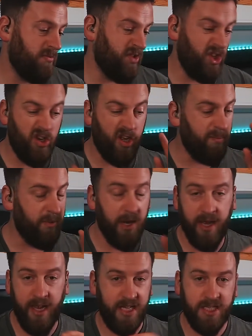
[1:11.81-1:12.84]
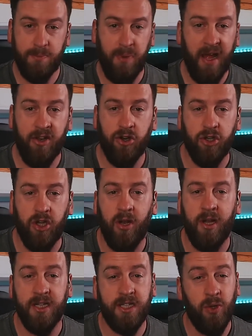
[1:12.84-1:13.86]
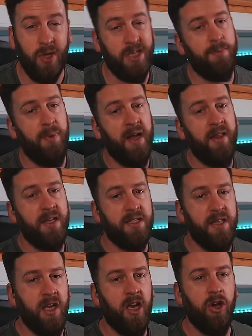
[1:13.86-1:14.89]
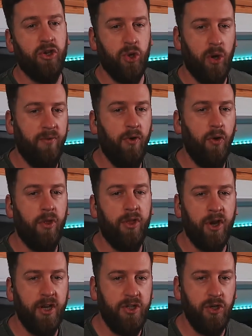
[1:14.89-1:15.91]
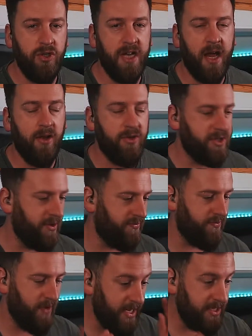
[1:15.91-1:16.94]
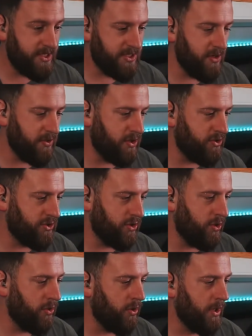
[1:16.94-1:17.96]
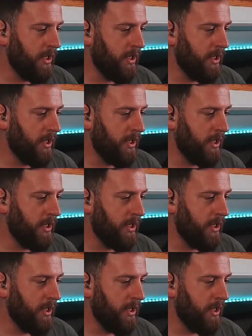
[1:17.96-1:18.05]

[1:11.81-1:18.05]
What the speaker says: You can buy expander units to expand this thing out to a full 32 channels of instant control,